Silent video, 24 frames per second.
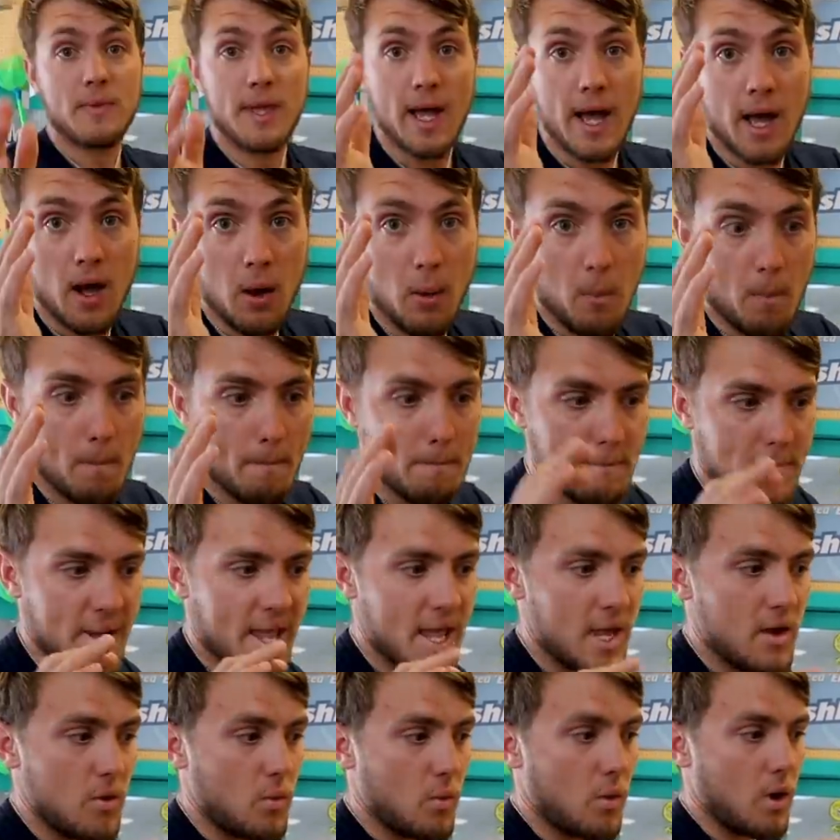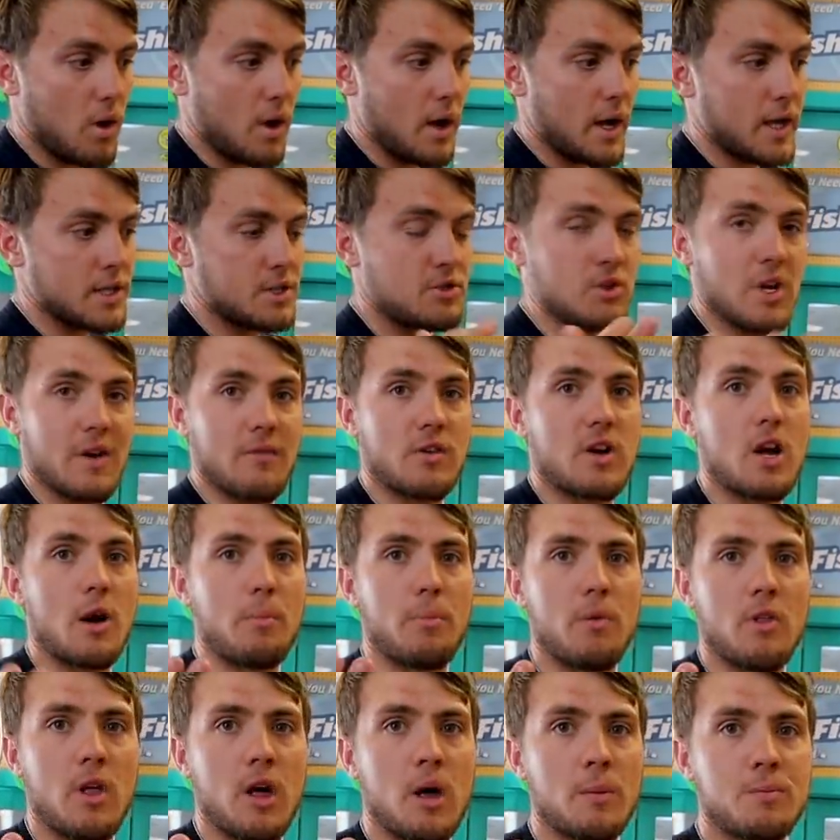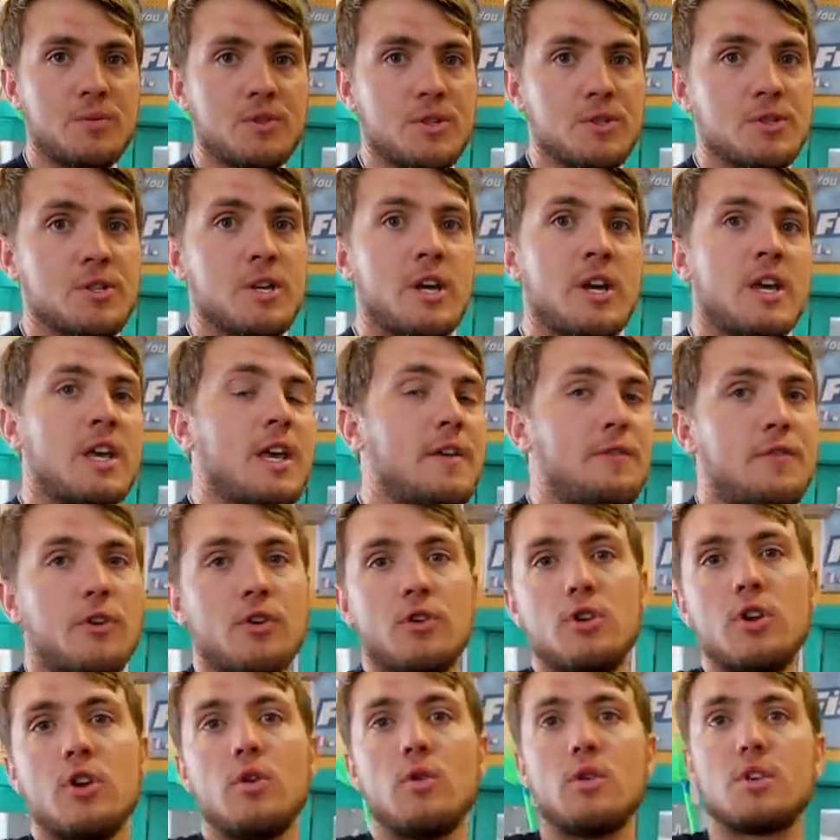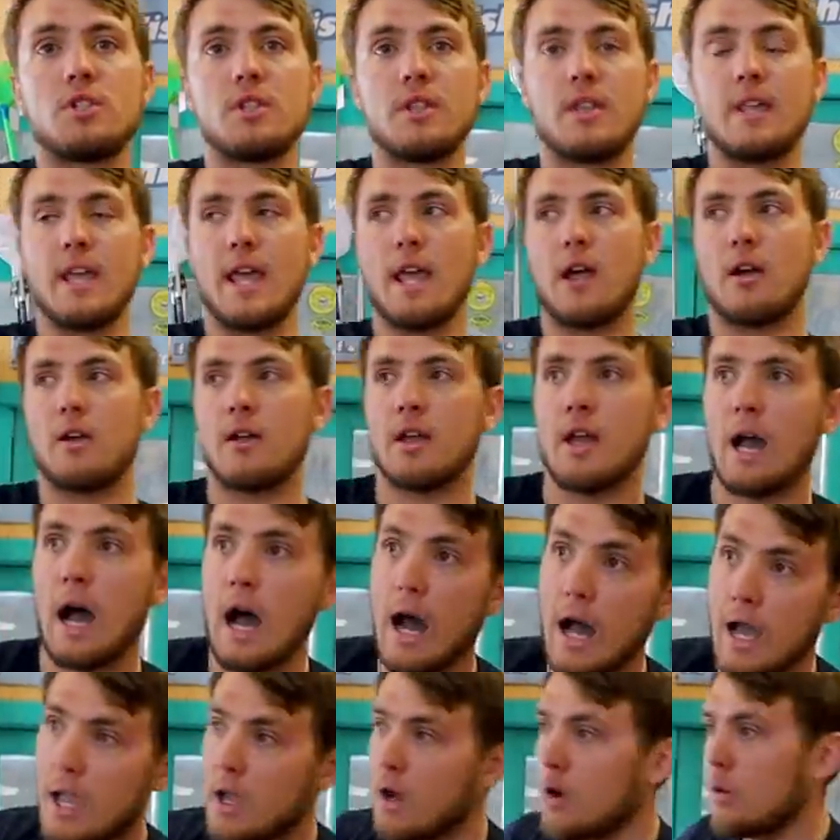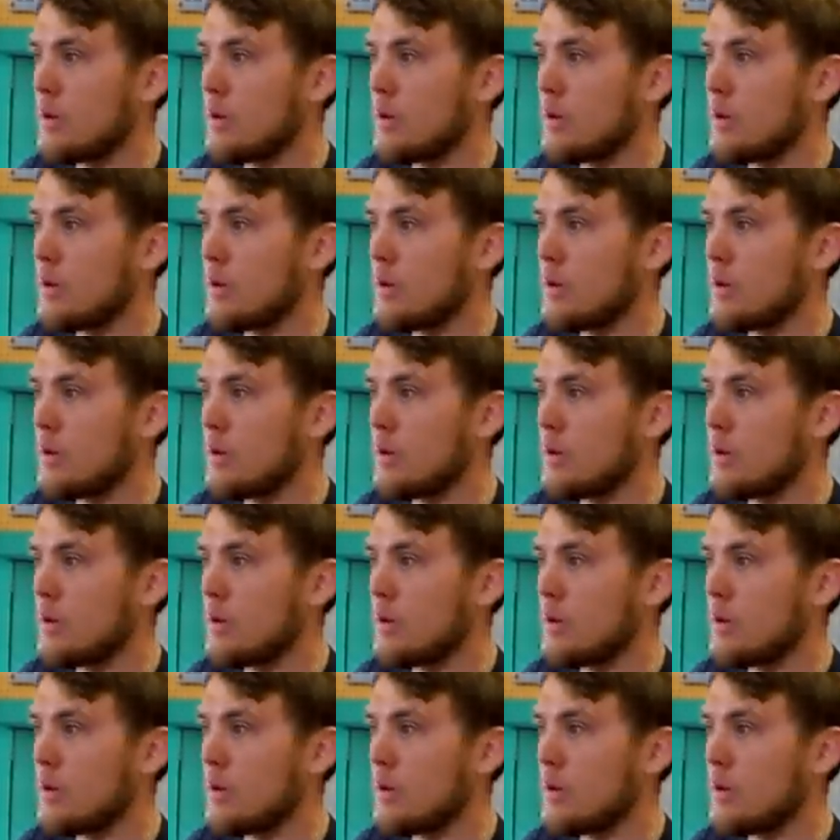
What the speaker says: Now, bait-wise, you have a couple options. If you're newer to the area, I